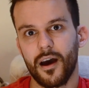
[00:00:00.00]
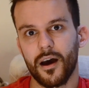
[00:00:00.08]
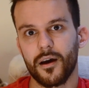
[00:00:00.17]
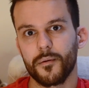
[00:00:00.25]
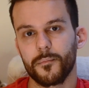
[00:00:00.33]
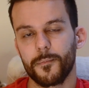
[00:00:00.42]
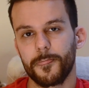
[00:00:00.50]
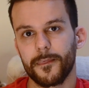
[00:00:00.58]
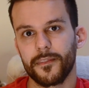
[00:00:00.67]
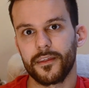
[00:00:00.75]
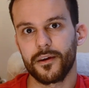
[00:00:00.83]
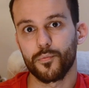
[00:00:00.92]
Um,
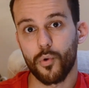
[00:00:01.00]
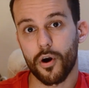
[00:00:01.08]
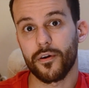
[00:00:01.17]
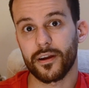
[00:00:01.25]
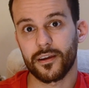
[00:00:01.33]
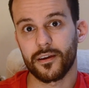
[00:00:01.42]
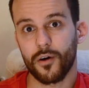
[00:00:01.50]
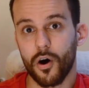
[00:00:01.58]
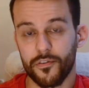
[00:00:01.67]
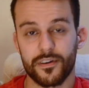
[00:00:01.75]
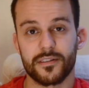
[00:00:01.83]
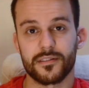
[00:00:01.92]
the Warwick
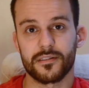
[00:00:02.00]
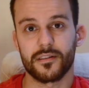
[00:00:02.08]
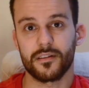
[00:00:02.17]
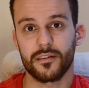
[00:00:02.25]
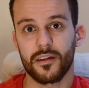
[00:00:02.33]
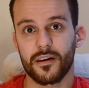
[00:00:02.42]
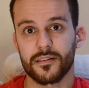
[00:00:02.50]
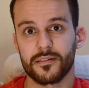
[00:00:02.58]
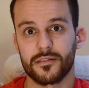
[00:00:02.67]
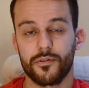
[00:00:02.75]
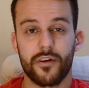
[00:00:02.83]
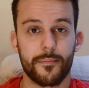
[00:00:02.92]
office does
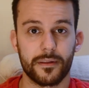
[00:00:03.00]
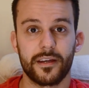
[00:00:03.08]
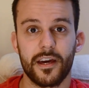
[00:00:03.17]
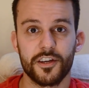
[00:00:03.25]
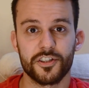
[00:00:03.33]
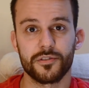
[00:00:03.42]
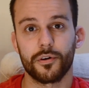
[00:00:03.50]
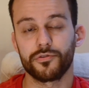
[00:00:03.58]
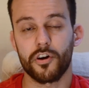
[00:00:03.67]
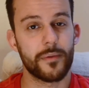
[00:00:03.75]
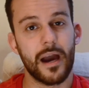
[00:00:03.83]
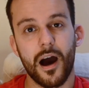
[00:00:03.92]
your application on
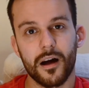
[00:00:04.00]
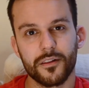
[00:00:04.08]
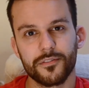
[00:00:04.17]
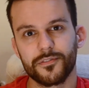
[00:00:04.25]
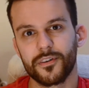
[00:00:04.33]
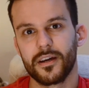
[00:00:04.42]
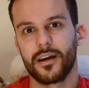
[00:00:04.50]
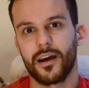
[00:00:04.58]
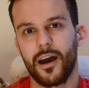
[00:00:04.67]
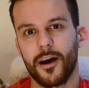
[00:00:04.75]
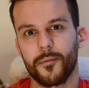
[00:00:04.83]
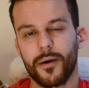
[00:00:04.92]
your behalf,
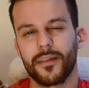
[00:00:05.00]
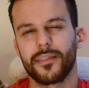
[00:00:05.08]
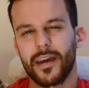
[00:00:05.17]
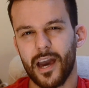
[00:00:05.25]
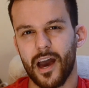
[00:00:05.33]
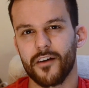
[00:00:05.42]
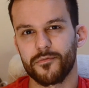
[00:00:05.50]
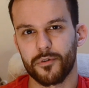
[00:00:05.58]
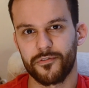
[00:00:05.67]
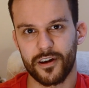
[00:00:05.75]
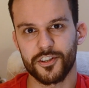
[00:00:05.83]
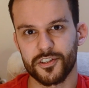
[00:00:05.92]
um, and they have
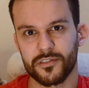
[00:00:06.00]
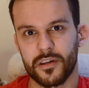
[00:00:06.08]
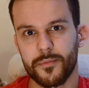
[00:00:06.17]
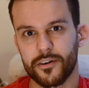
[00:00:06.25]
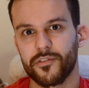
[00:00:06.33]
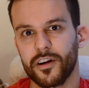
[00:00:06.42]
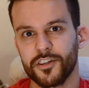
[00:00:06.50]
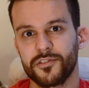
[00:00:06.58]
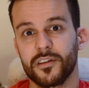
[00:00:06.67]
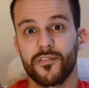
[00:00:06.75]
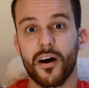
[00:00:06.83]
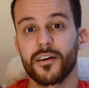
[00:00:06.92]
professional immigration
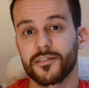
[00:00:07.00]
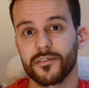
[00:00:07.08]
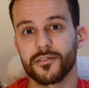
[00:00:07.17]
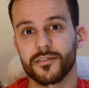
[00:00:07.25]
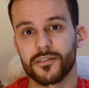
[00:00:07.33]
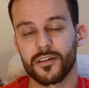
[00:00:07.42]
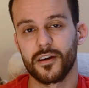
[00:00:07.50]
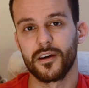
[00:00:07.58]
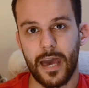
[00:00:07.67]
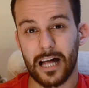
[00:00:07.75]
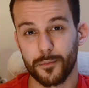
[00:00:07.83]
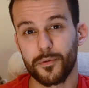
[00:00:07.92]
advisors
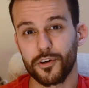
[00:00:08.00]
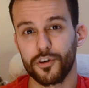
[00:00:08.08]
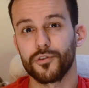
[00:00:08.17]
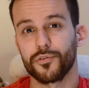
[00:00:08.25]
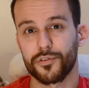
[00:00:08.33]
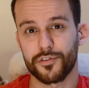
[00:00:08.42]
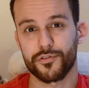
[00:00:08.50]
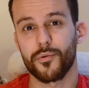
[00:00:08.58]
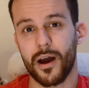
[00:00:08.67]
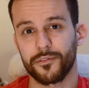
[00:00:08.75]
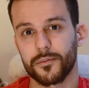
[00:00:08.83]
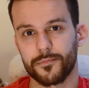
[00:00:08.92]
helping you
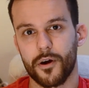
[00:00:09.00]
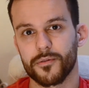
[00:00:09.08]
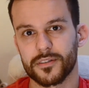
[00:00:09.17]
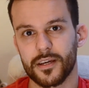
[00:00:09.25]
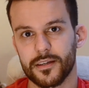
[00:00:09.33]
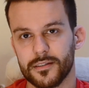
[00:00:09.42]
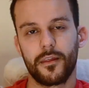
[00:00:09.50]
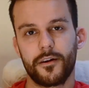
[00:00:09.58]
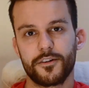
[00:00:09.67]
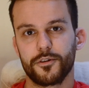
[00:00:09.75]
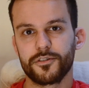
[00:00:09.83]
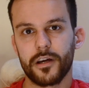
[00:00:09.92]
throughout the process.
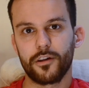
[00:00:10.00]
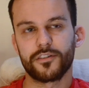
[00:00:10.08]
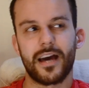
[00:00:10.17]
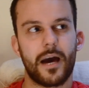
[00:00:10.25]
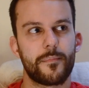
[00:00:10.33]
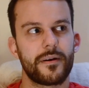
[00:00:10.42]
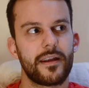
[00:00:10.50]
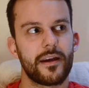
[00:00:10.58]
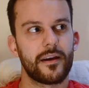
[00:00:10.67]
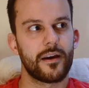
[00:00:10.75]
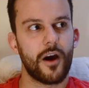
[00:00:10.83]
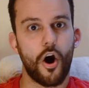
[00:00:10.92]
There's also a lot
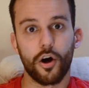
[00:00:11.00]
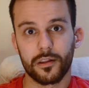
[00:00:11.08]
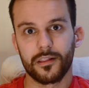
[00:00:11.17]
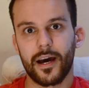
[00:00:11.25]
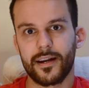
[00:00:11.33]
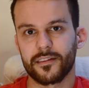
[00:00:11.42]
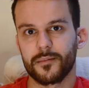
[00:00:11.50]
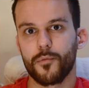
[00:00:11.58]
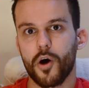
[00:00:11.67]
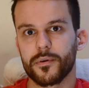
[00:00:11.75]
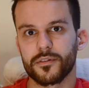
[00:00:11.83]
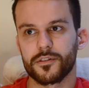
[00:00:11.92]
happening online at the
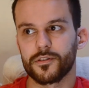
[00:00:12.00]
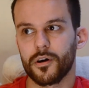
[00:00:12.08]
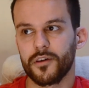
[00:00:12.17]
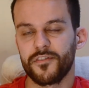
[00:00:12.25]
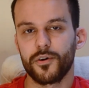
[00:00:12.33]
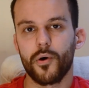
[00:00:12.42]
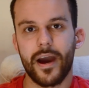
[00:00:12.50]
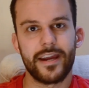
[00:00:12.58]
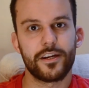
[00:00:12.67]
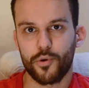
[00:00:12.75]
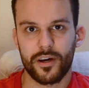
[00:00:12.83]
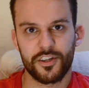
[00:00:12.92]
moment, so if you've got
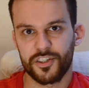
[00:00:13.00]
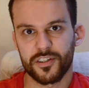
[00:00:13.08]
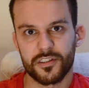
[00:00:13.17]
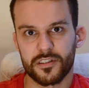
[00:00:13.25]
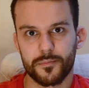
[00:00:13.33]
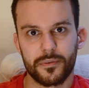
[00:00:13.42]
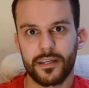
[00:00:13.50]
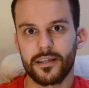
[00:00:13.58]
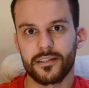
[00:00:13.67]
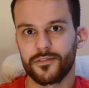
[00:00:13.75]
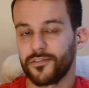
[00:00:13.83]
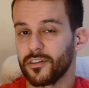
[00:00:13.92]
any questions,
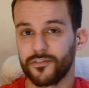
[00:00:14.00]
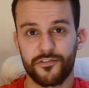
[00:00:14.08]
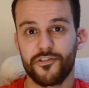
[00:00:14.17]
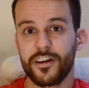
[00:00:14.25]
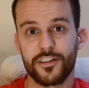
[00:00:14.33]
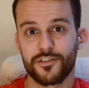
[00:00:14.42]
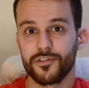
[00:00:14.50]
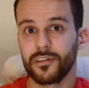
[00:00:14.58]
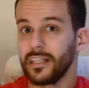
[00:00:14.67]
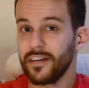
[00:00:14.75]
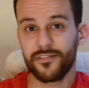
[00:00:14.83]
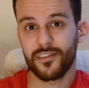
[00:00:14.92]
please feel free to
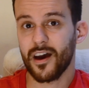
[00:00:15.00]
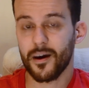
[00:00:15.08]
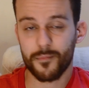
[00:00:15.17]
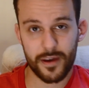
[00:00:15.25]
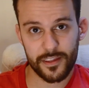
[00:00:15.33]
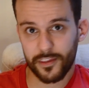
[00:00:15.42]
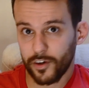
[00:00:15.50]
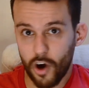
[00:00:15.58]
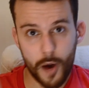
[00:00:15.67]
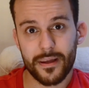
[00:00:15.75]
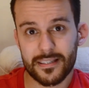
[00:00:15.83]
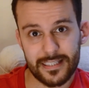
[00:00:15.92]
leave them in the
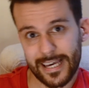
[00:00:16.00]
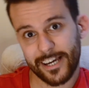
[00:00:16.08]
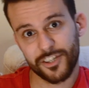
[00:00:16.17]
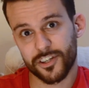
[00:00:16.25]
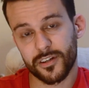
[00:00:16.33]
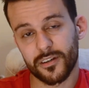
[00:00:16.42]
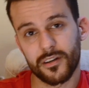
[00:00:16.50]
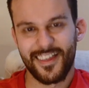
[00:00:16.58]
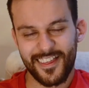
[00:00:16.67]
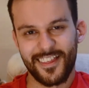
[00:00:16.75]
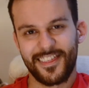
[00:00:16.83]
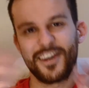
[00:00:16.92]
comment section.
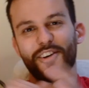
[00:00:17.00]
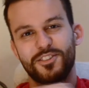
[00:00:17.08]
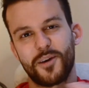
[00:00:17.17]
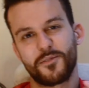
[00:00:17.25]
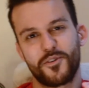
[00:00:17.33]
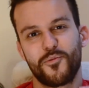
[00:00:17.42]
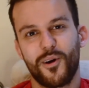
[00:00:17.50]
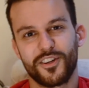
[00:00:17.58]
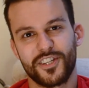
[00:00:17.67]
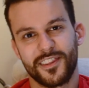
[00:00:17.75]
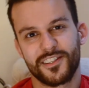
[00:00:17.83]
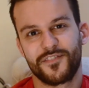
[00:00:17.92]
Thank you so much for
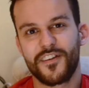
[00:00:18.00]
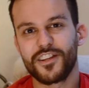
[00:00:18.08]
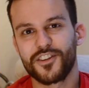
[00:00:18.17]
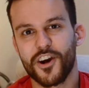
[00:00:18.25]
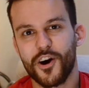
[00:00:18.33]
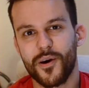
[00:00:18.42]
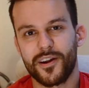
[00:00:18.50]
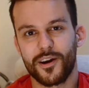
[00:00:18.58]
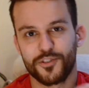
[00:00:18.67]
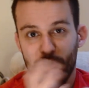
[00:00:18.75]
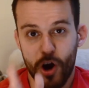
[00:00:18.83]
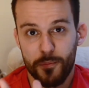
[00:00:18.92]
watching this video, and I
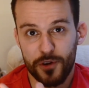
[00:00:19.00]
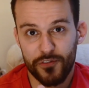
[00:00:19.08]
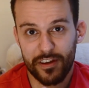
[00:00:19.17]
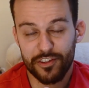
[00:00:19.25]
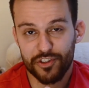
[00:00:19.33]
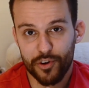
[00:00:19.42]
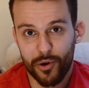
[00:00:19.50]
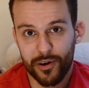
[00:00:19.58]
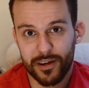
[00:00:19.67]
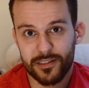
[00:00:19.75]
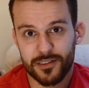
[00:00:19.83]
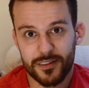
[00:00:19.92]
do hope you've
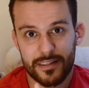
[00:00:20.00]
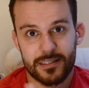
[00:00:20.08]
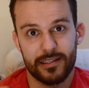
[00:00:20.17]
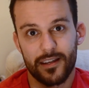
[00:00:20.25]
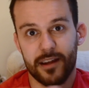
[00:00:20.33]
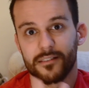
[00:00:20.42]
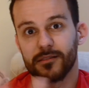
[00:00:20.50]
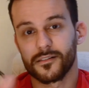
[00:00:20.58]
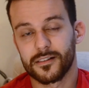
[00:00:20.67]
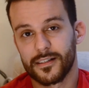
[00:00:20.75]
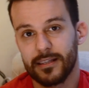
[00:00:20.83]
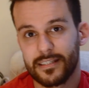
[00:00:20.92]
enjoyed this
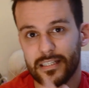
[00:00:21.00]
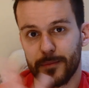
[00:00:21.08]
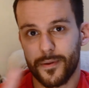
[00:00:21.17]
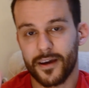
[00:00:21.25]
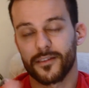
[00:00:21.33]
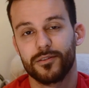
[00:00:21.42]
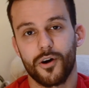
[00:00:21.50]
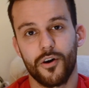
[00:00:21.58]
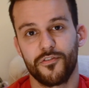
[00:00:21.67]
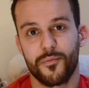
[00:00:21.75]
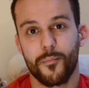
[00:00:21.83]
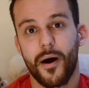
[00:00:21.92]
little snippet
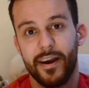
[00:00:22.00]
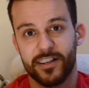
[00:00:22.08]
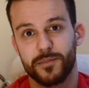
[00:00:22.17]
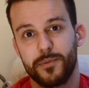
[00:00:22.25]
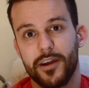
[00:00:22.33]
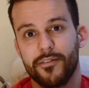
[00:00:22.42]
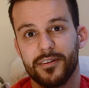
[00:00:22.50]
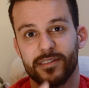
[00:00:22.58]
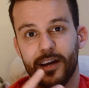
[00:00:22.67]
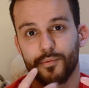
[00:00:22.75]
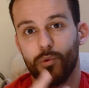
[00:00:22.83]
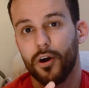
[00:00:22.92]
of my experience
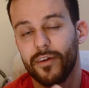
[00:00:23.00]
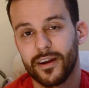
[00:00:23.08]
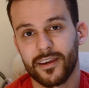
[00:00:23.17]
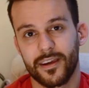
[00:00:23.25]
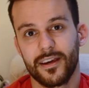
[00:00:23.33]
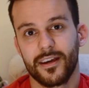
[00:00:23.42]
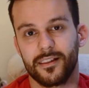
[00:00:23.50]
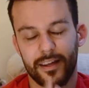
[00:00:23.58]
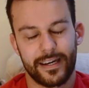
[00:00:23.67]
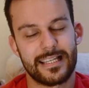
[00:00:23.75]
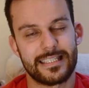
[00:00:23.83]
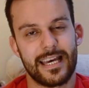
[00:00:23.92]
at Warwick.
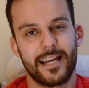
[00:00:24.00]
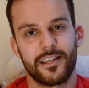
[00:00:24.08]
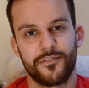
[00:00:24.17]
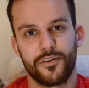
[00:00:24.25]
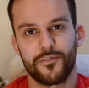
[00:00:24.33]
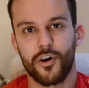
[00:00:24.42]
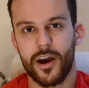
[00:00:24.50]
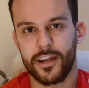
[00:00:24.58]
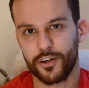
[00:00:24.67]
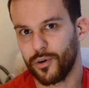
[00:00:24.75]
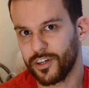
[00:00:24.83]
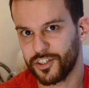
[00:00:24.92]
Like I said, if you've got
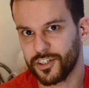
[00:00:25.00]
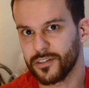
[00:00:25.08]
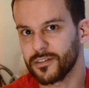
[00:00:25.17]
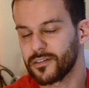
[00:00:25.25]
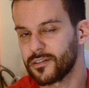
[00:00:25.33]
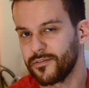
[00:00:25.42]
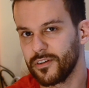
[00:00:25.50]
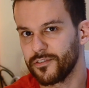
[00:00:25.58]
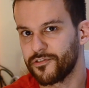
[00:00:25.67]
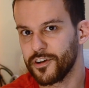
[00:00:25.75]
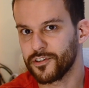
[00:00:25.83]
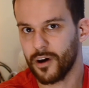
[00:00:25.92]
any questions, feel
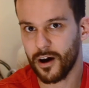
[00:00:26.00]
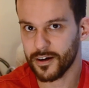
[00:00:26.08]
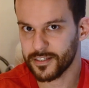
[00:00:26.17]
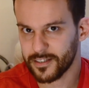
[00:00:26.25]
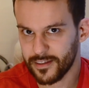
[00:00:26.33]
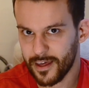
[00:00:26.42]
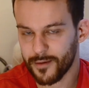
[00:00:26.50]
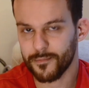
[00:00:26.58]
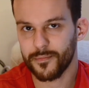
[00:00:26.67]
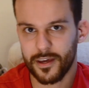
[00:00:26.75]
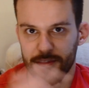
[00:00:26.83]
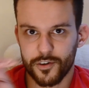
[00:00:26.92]
free to ask
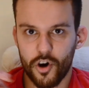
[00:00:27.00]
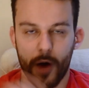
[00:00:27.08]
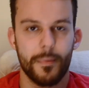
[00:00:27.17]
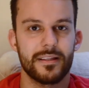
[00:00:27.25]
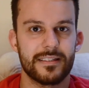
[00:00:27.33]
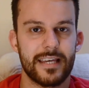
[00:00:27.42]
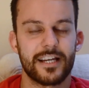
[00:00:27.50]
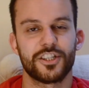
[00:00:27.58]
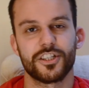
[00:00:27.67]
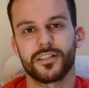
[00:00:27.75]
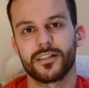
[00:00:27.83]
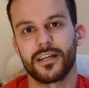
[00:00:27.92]
them in the comment
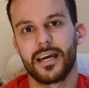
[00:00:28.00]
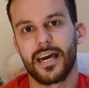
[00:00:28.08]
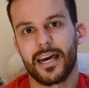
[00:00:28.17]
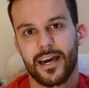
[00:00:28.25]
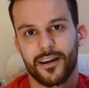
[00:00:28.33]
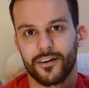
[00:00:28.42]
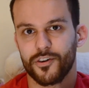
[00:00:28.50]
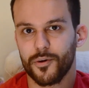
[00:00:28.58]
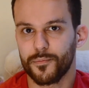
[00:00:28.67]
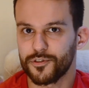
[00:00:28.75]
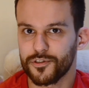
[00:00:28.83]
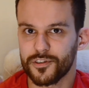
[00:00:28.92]
section, and I
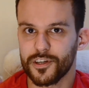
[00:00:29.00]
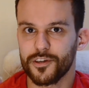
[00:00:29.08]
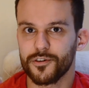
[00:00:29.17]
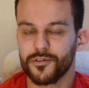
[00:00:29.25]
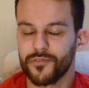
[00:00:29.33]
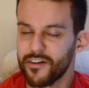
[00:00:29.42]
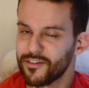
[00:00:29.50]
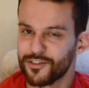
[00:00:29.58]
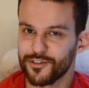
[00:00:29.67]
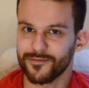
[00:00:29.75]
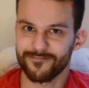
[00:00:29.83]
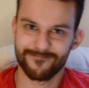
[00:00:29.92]
hope to see you very
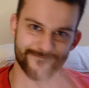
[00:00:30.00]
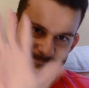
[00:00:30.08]
soon.